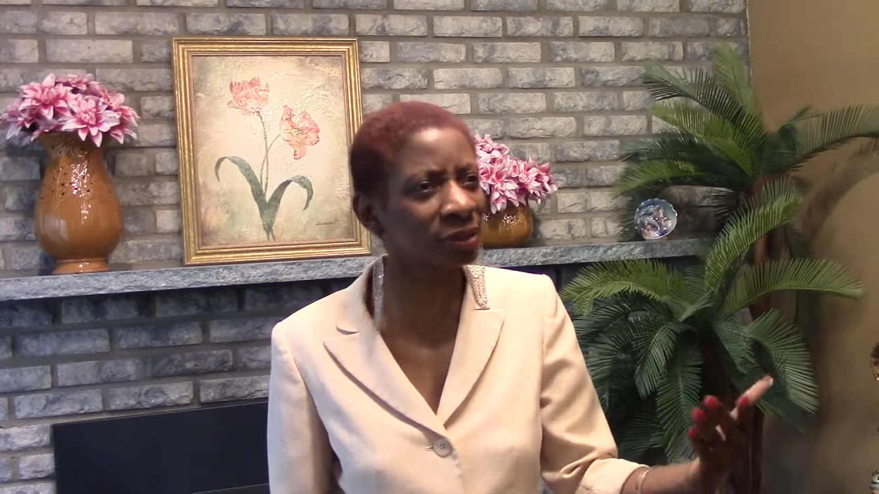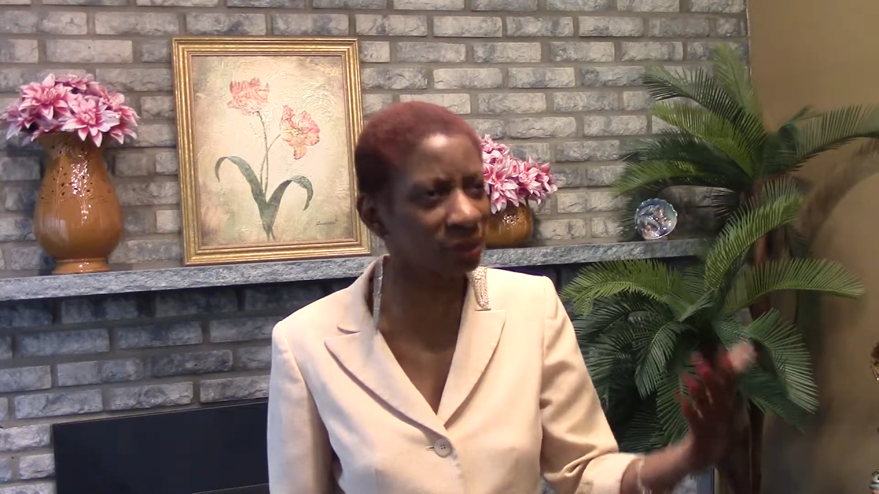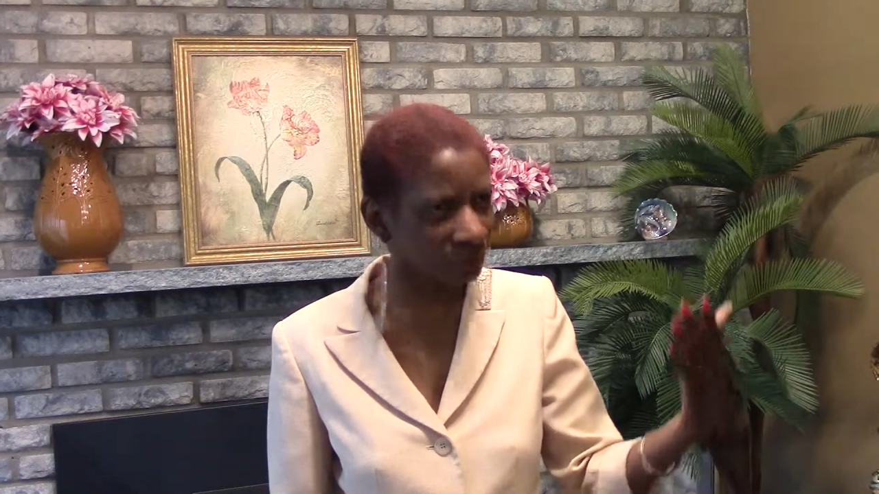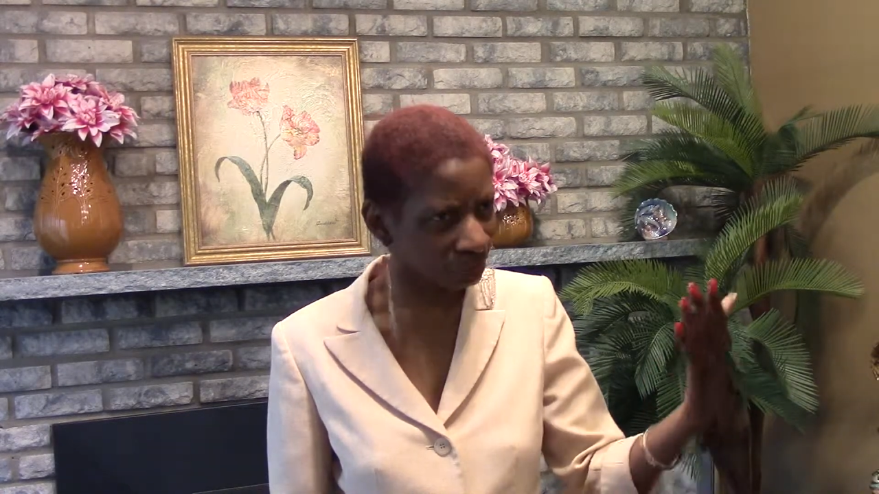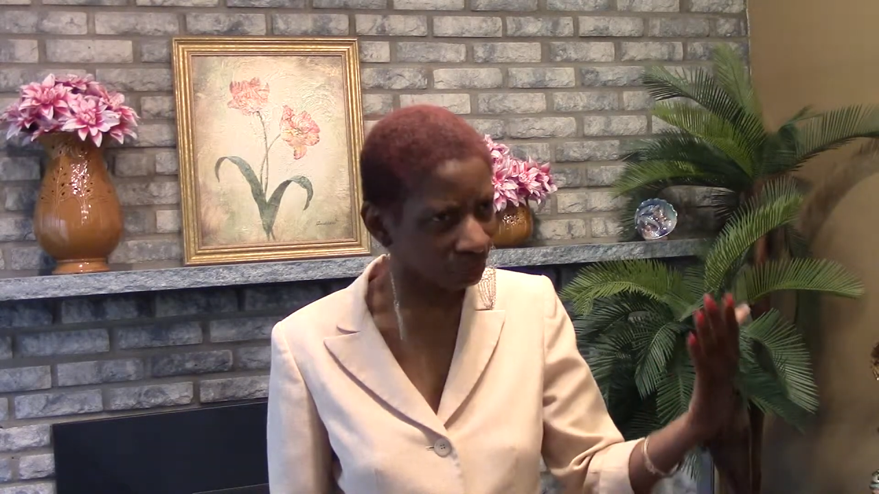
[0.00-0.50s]

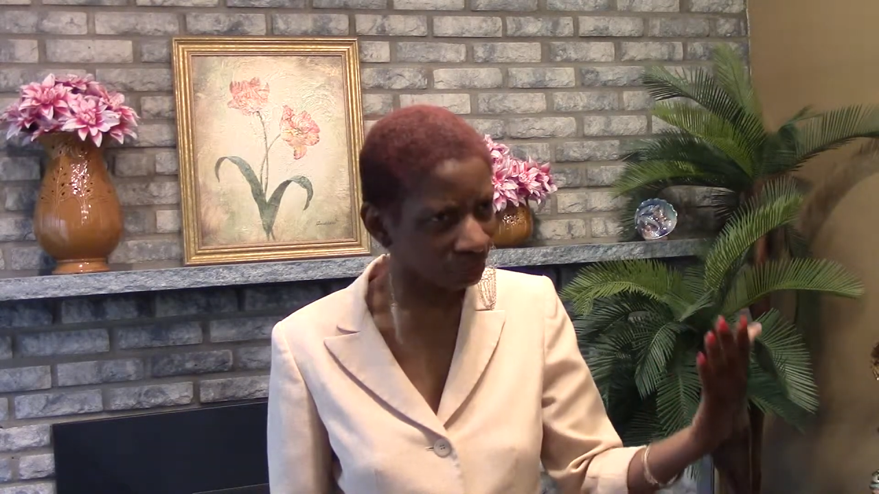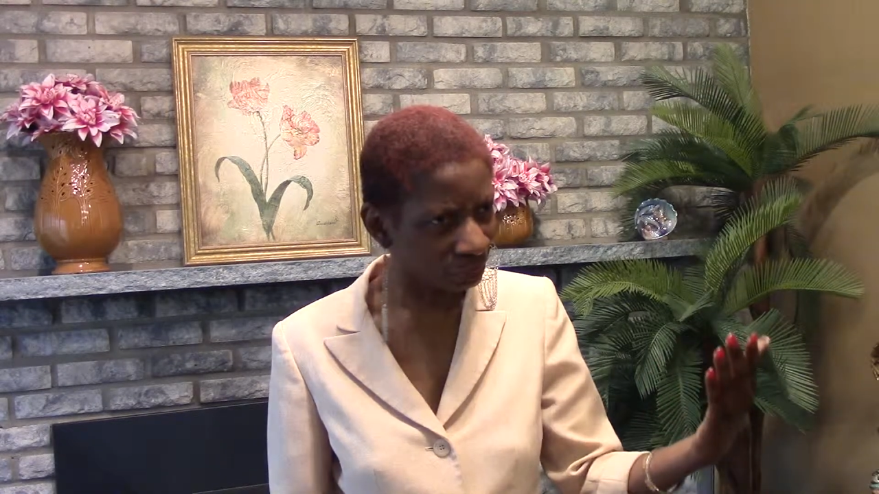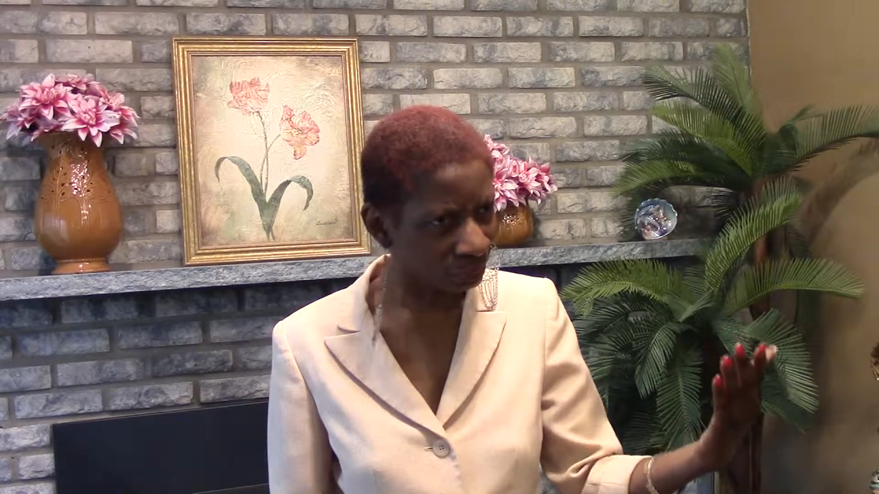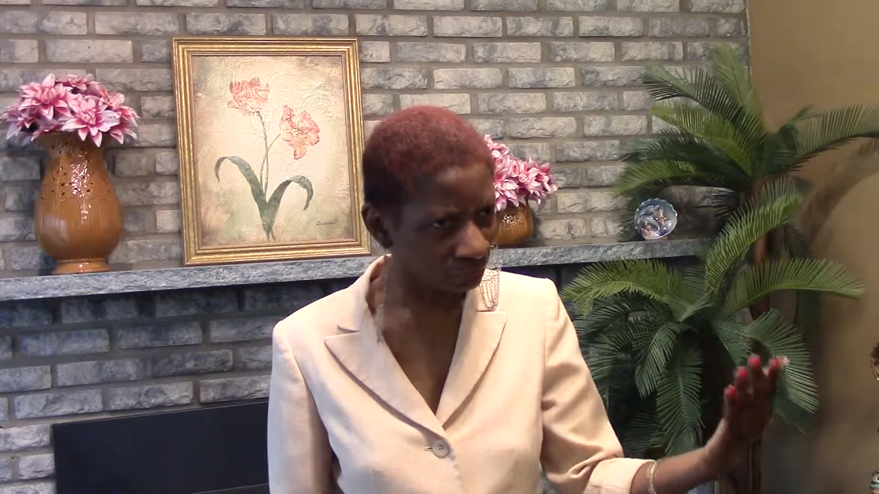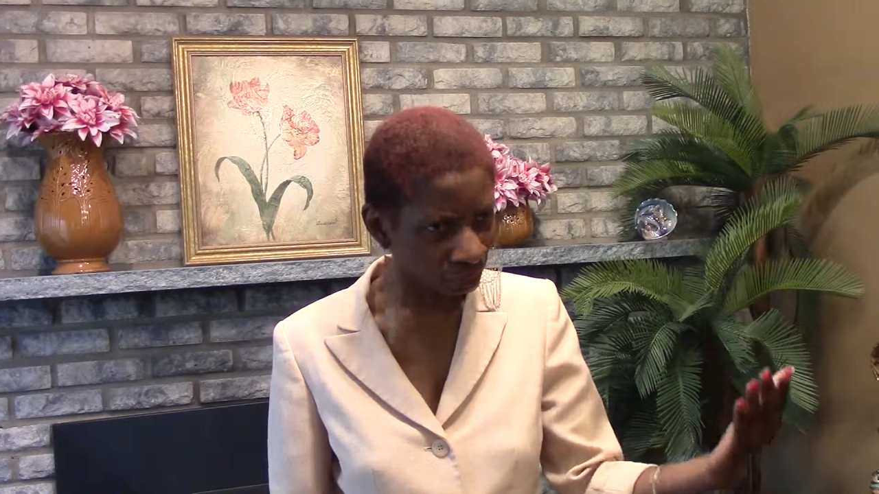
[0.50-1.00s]
to
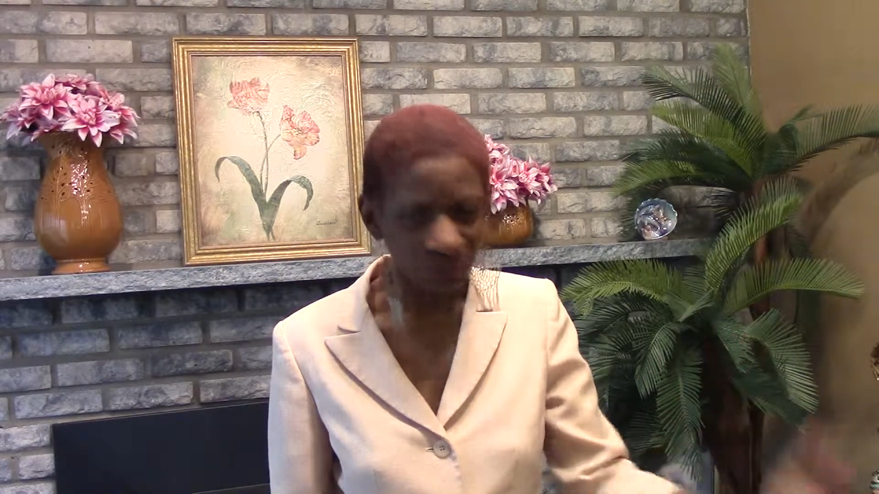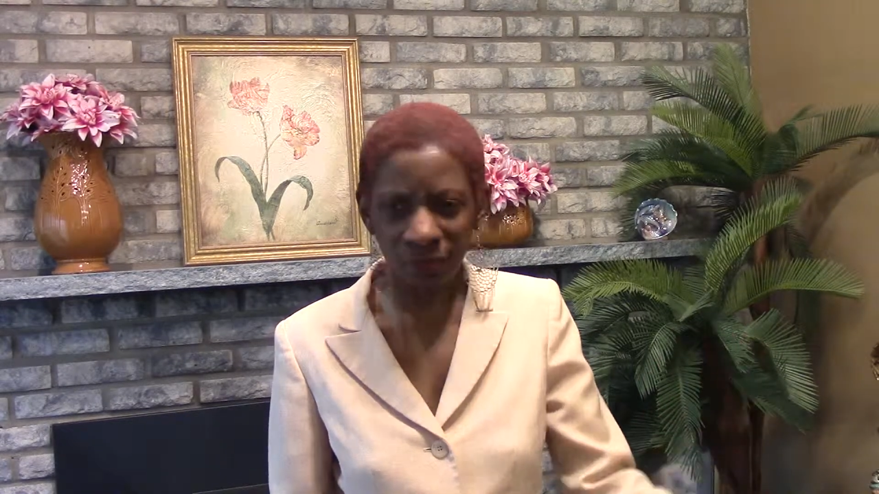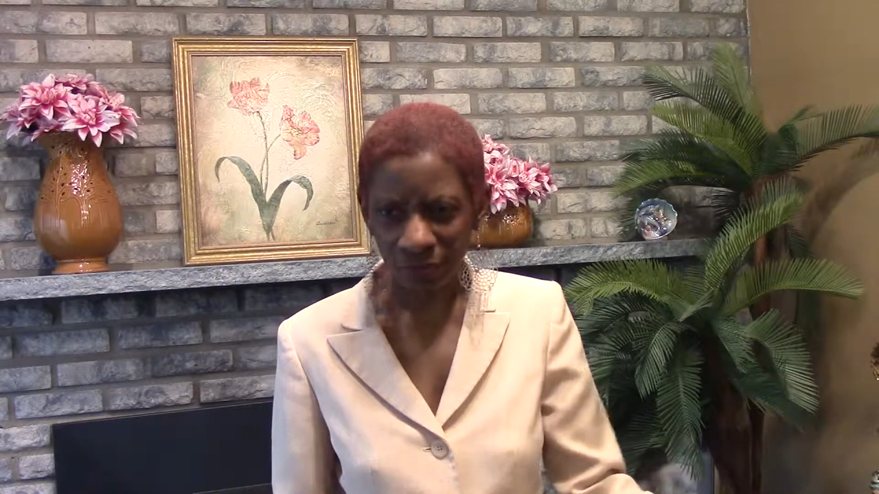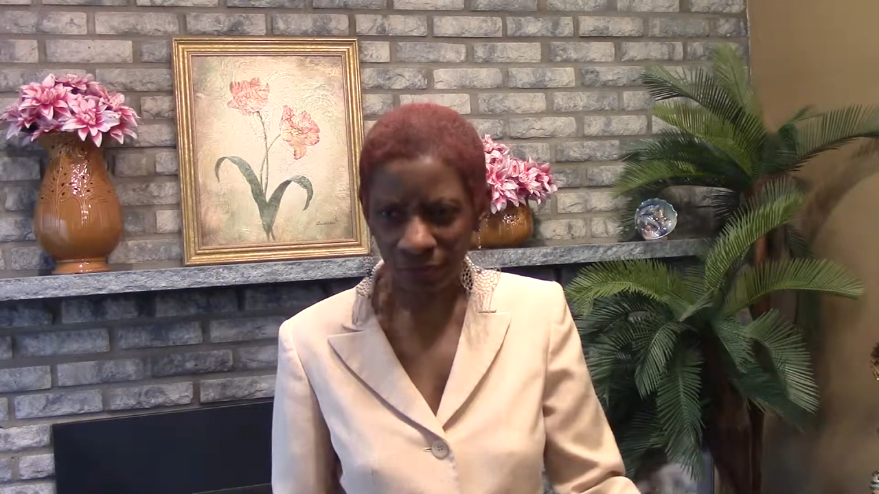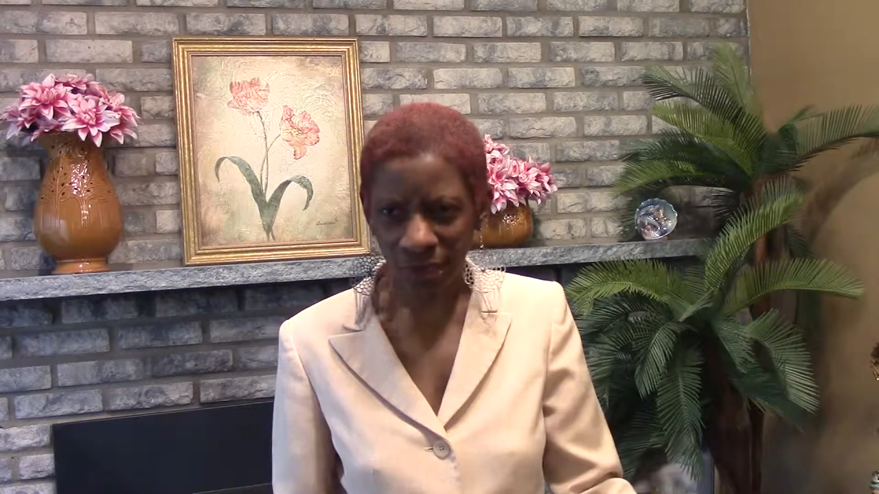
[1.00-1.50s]

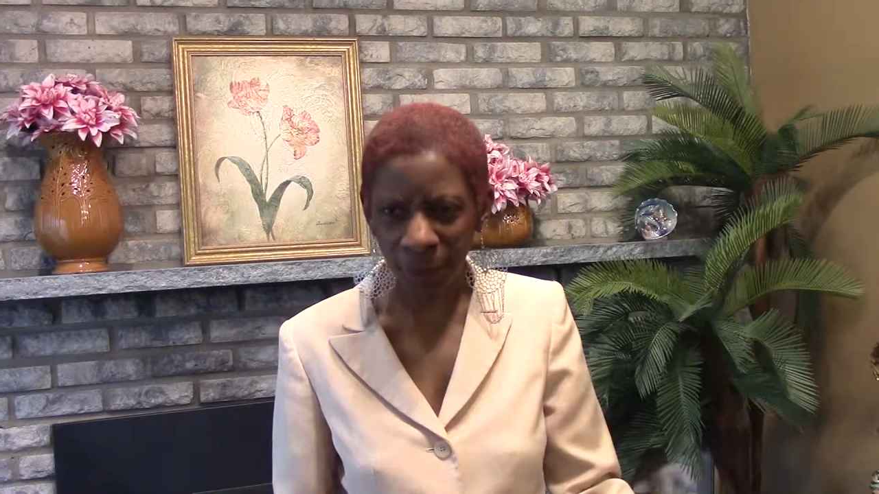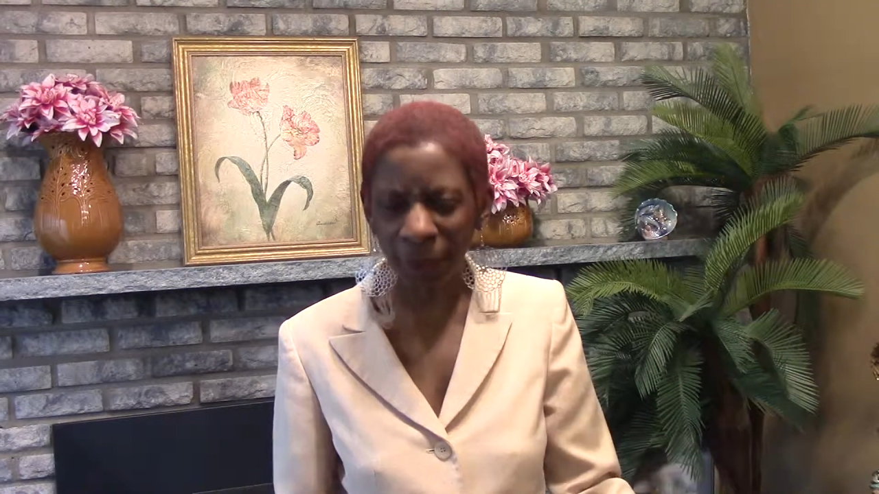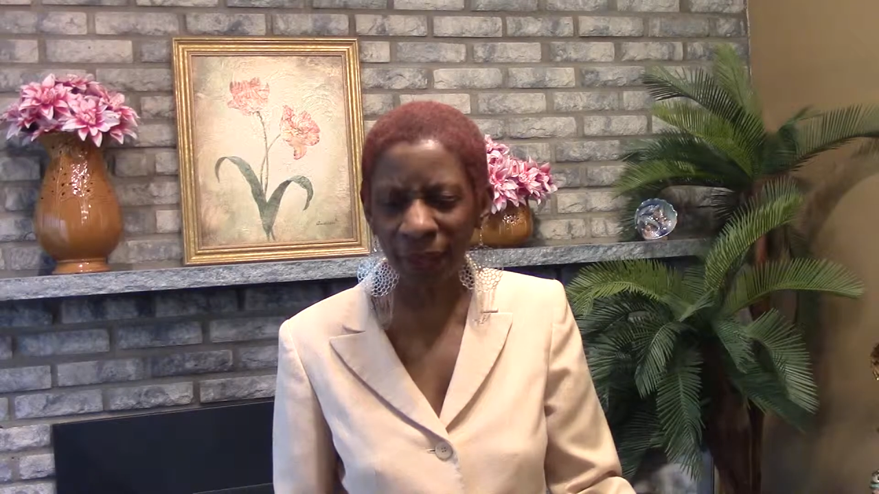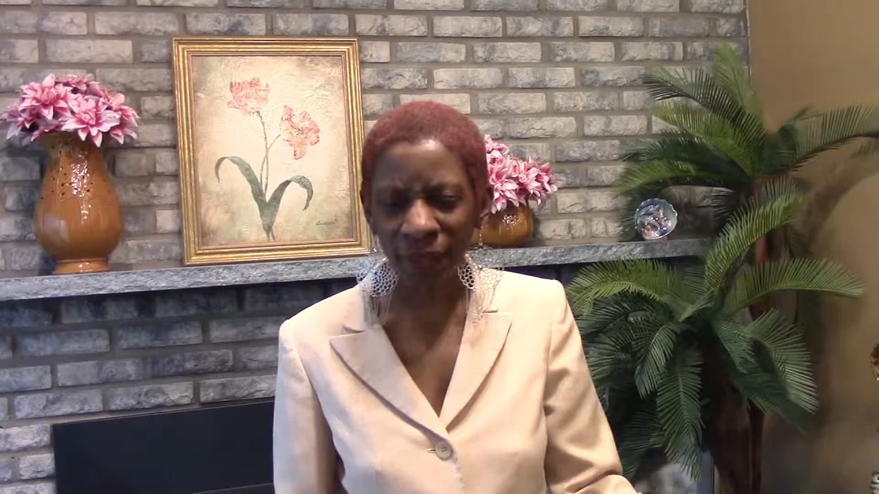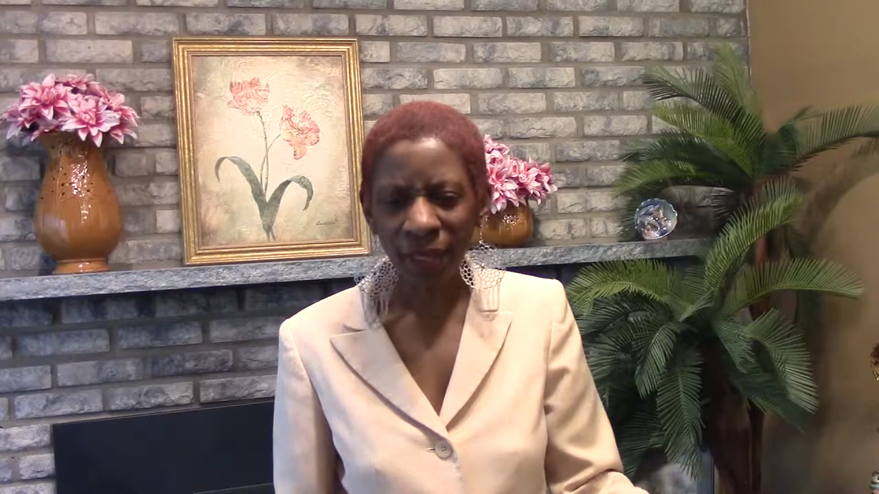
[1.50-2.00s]

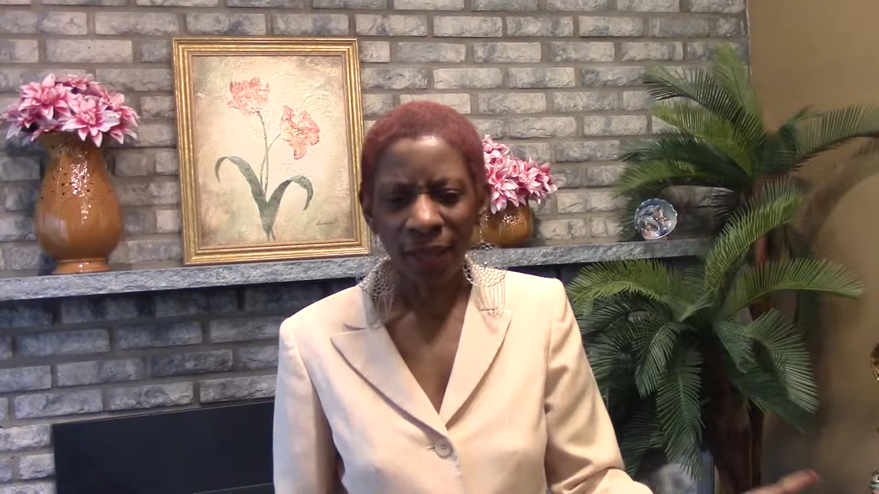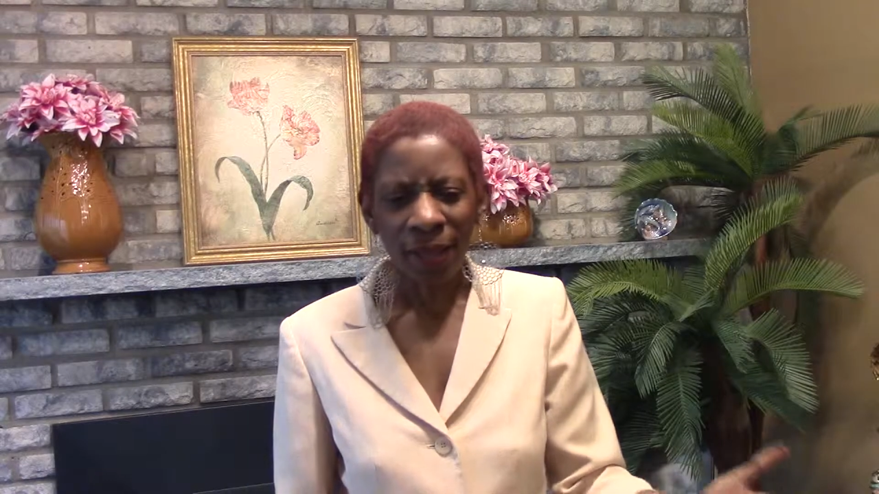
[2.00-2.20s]
keep it?